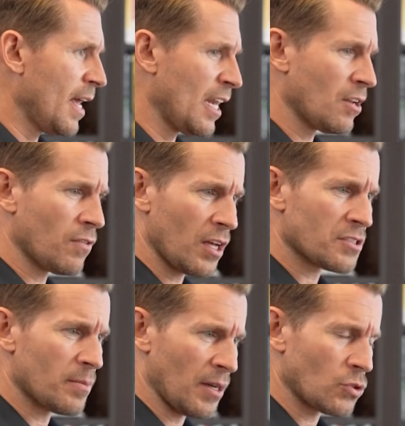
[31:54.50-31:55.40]
and you've
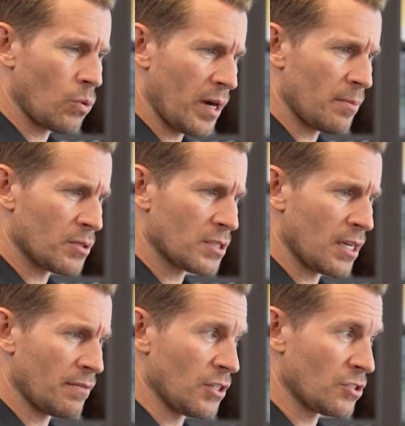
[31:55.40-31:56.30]
lost about
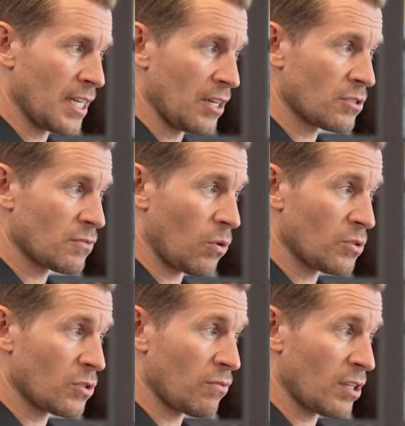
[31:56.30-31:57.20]
20% of your sales
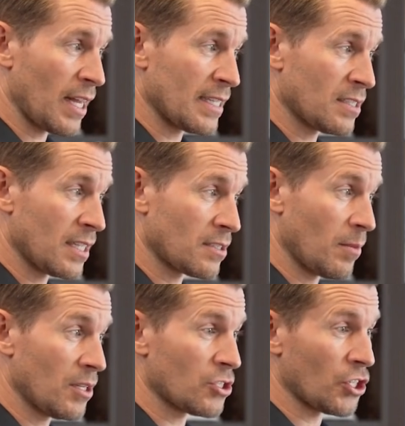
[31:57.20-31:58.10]
force over the last six
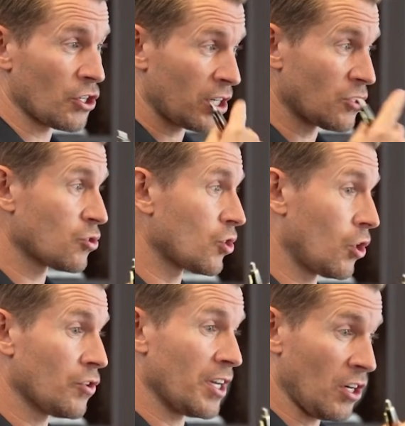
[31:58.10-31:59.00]
months, and you're
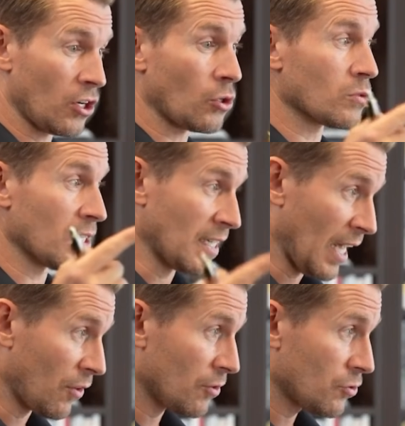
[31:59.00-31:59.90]
concerned that you're going to lose
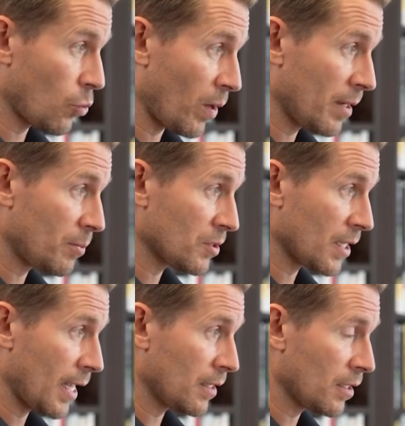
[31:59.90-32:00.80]
another
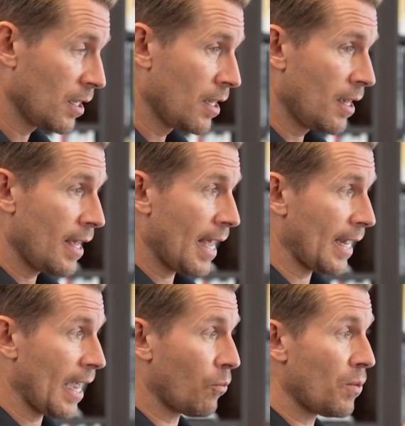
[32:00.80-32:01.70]
20%,
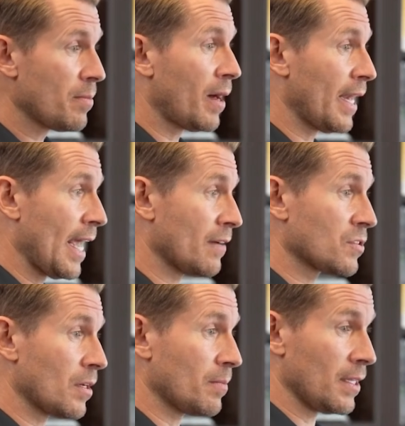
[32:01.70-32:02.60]
and how we might have
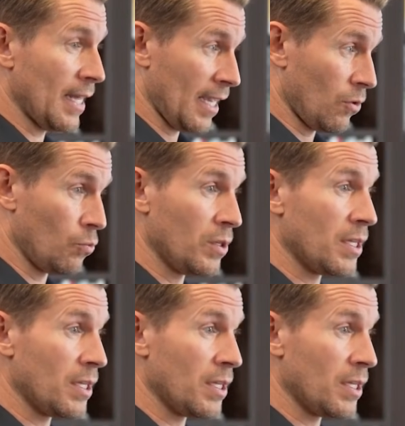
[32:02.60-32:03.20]
something that could